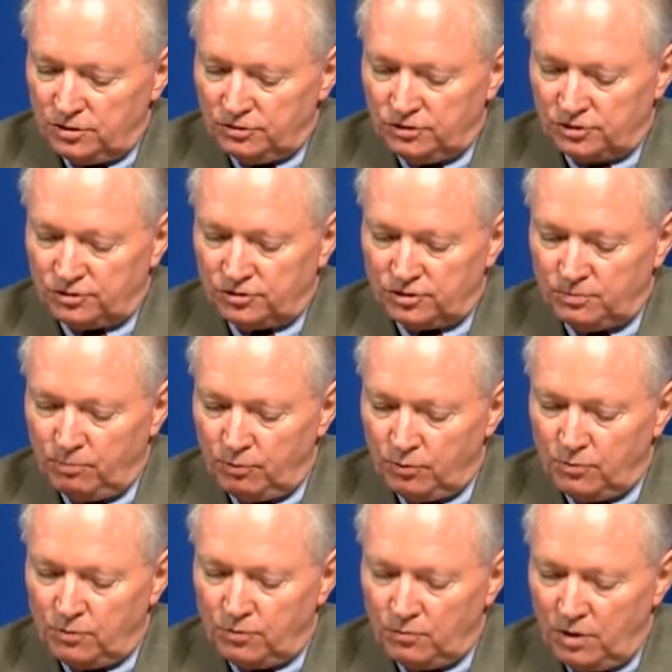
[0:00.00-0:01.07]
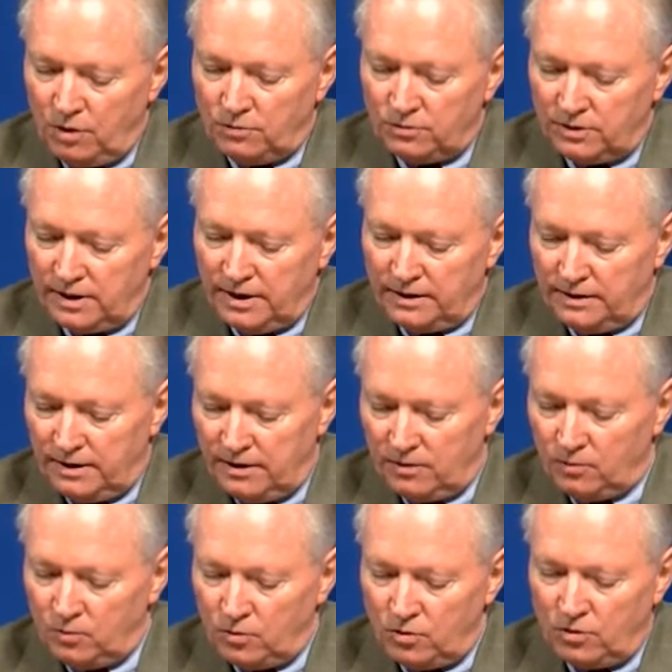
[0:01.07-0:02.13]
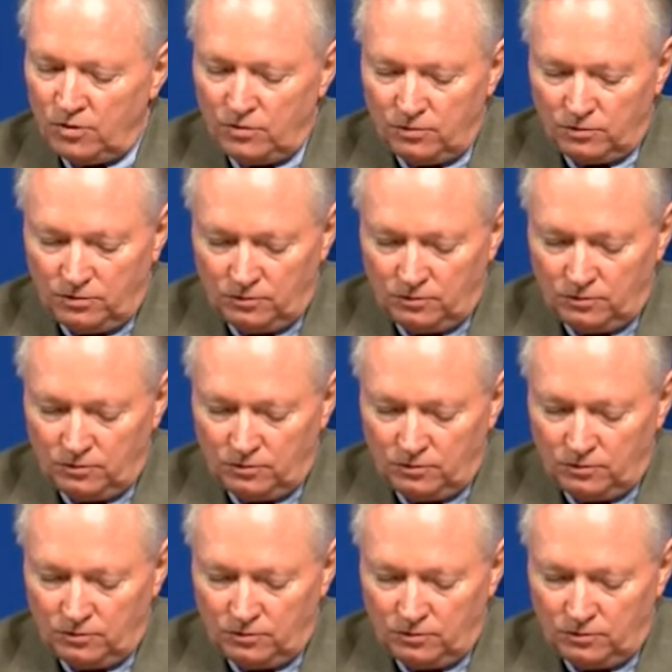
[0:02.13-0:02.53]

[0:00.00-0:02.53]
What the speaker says: Justice Brewer wrote that there were,